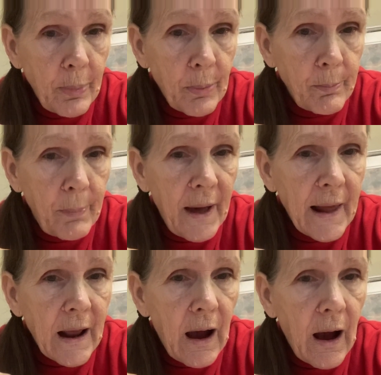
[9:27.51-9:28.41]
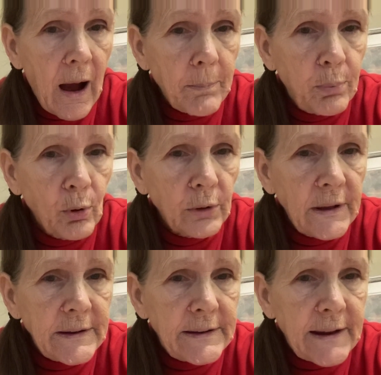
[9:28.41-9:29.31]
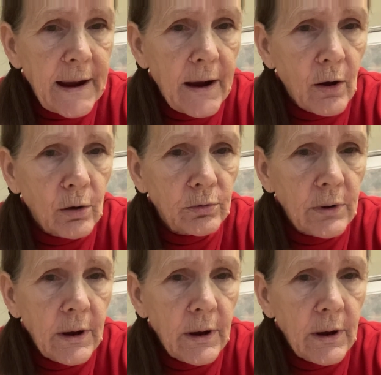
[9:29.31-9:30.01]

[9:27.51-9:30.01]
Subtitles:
but I pull it down